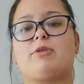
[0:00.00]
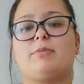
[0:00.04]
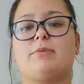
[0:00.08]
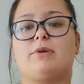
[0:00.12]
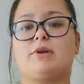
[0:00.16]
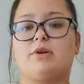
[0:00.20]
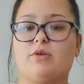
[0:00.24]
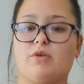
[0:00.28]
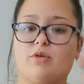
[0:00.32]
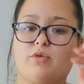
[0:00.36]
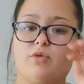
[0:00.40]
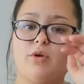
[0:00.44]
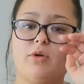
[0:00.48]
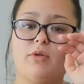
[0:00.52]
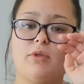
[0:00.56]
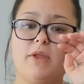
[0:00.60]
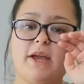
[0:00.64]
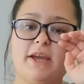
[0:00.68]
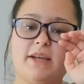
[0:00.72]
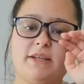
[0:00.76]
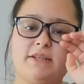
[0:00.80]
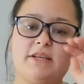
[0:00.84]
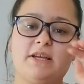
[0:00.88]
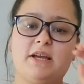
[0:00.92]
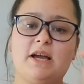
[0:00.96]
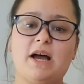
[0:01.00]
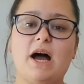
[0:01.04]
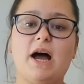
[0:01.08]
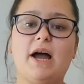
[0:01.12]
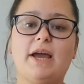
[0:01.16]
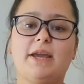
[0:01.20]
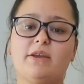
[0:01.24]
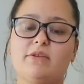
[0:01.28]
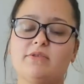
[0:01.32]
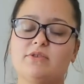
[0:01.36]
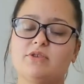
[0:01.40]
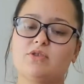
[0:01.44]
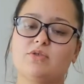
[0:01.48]
under a grow light. I
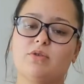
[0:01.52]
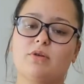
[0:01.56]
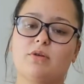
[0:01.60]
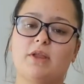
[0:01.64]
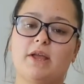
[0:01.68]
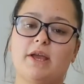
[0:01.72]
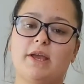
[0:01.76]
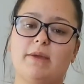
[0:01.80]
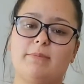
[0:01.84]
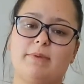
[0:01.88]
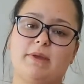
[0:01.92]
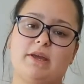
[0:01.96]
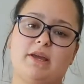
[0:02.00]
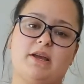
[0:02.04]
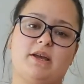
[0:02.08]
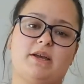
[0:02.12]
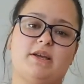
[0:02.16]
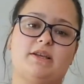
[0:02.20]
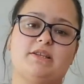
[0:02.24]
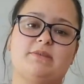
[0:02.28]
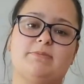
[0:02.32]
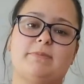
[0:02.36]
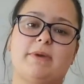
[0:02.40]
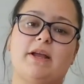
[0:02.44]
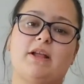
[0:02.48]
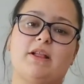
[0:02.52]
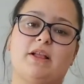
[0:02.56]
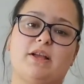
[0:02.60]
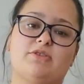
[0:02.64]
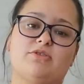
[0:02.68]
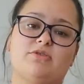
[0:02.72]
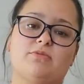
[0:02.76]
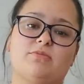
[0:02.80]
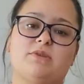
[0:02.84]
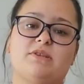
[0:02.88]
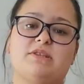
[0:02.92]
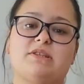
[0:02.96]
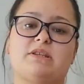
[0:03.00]
used a grow light because my
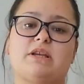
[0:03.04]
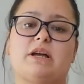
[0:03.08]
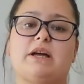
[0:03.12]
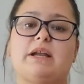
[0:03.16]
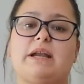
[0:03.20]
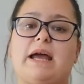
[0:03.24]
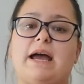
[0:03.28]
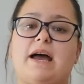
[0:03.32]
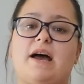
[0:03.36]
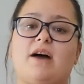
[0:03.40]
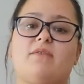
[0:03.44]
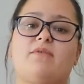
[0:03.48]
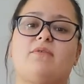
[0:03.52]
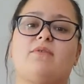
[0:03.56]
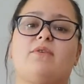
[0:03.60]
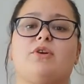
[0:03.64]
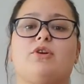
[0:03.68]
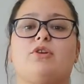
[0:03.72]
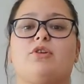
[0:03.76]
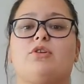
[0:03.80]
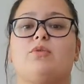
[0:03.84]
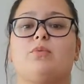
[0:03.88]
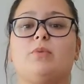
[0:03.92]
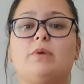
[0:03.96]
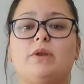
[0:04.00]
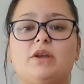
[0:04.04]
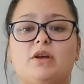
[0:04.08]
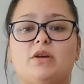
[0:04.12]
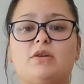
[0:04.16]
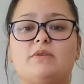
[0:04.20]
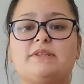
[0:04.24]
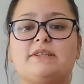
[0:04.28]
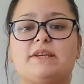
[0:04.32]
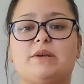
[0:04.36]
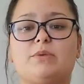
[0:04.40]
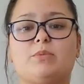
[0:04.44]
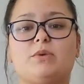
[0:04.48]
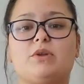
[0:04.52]
classroom does not have very good
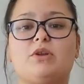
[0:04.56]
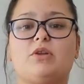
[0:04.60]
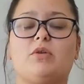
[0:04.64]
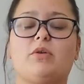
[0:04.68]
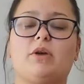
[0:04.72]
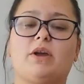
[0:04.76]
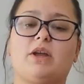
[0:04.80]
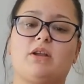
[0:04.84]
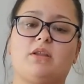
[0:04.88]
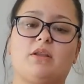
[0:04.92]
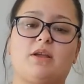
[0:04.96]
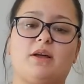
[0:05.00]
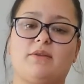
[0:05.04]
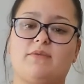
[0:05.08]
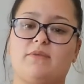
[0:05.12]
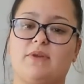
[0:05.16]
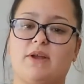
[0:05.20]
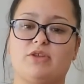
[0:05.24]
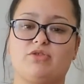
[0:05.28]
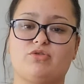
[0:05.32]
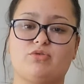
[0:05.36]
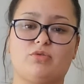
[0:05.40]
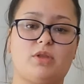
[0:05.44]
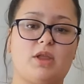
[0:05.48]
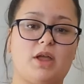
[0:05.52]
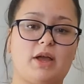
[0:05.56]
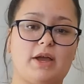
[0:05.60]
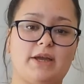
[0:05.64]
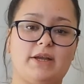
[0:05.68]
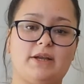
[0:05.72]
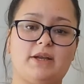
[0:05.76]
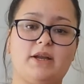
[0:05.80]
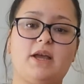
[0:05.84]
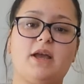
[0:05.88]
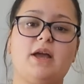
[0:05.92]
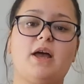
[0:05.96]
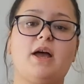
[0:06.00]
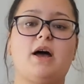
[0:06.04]
windows and we don't get a lot of natural light.
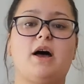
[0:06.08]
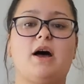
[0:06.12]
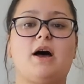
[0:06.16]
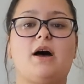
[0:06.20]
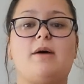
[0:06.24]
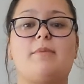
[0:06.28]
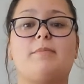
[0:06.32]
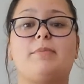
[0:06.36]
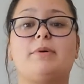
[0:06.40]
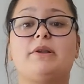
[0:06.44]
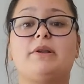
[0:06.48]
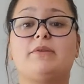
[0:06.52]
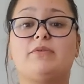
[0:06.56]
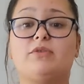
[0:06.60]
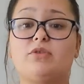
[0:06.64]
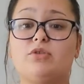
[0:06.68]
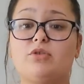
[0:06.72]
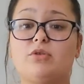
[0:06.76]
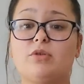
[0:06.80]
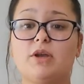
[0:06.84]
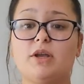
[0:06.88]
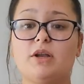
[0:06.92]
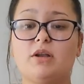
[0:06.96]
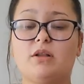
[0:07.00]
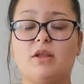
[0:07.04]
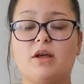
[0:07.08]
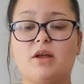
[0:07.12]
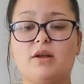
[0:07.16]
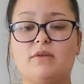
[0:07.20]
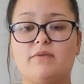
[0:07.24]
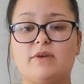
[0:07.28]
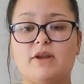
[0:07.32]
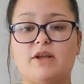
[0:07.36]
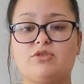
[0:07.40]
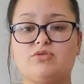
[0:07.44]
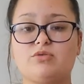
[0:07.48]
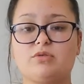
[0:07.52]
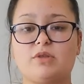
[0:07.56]
But if you do get a lot of
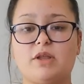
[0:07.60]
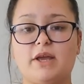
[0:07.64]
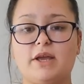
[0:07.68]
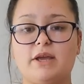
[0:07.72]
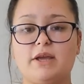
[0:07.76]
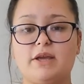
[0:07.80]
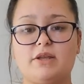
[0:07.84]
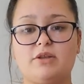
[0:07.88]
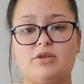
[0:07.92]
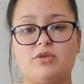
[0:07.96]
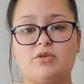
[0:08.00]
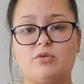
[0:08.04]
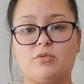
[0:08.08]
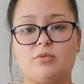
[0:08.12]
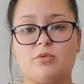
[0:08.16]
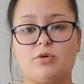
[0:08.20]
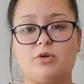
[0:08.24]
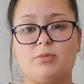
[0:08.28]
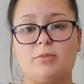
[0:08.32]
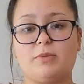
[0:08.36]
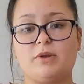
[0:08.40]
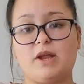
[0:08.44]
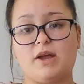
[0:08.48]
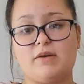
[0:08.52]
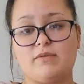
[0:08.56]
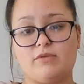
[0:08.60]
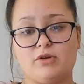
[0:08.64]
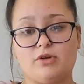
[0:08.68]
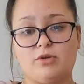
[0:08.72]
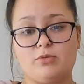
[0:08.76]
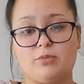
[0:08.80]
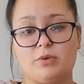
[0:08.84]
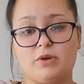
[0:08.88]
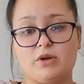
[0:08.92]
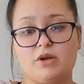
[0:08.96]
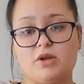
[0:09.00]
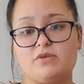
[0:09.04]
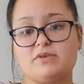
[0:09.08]
natural light in your room and have good
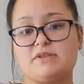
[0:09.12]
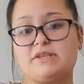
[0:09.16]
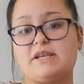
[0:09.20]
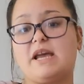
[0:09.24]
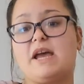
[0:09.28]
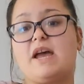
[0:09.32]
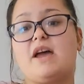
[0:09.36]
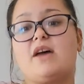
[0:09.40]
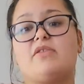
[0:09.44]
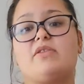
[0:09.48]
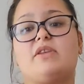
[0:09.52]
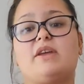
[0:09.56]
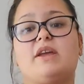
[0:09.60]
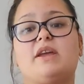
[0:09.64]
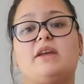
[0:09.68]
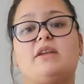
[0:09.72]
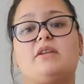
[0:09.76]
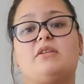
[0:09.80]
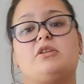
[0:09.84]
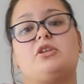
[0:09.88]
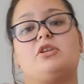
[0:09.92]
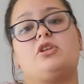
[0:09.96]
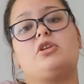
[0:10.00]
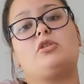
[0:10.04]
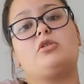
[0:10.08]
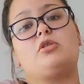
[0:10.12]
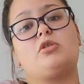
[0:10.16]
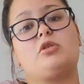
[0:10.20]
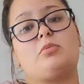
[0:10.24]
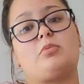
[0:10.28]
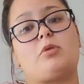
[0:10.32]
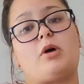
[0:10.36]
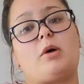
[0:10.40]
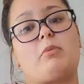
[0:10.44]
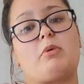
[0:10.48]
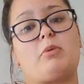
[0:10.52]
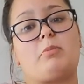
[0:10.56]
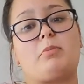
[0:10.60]
windows, then you could
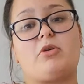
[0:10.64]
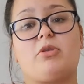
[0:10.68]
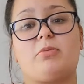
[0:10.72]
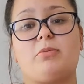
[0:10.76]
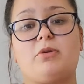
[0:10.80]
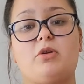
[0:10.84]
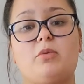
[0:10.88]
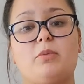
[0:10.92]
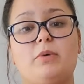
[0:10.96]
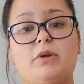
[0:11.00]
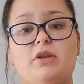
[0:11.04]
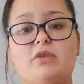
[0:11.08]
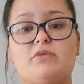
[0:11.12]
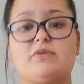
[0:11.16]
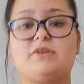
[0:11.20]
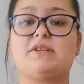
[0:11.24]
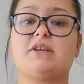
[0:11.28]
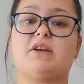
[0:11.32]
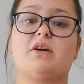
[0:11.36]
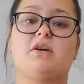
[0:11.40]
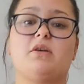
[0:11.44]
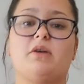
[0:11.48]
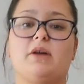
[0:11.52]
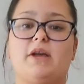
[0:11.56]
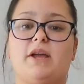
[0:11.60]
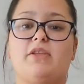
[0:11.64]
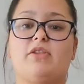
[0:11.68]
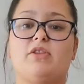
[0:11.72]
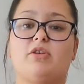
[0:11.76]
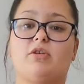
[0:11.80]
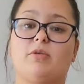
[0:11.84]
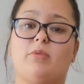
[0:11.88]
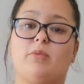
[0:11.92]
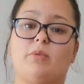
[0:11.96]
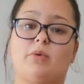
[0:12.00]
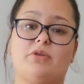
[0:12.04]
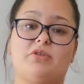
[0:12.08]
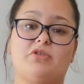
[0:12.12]
probably put them in a windowsill and they
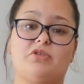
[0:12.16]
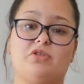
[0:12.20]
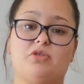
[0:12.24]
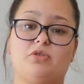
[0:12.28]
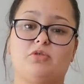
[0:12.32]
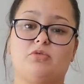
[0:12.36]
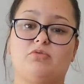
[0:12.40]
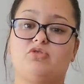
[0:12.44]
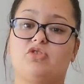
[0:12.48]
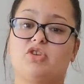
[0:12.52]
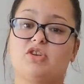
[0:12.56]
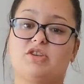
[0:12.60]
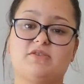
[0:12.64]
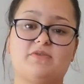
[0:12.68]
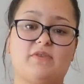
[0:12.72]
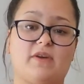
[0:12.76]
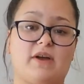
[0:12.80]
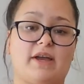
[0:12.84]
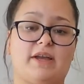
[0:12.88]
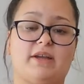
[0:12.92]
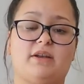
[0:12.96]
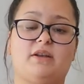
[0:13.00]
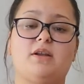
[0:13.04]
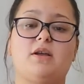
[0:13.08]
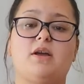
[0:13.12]
would do just fine.